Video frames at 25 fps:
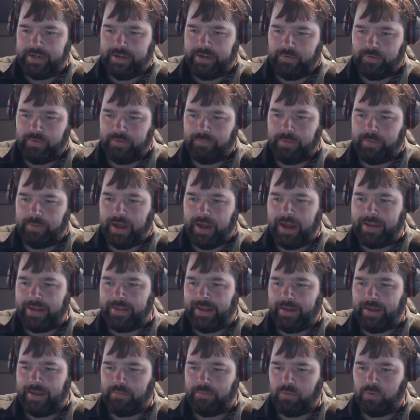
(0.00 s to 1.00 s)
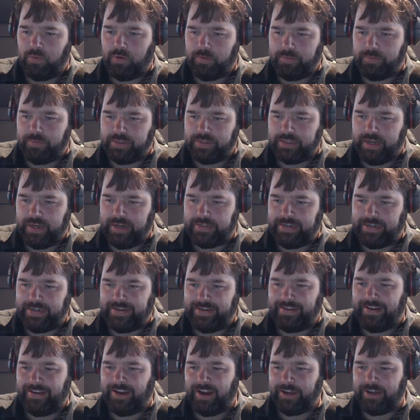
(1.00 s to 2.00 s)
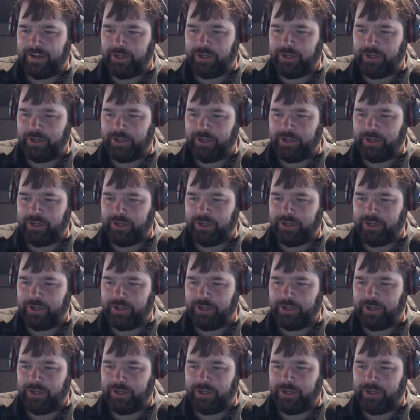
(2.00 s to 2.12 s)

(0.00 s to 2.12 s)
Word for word: I would buy that more, besides a non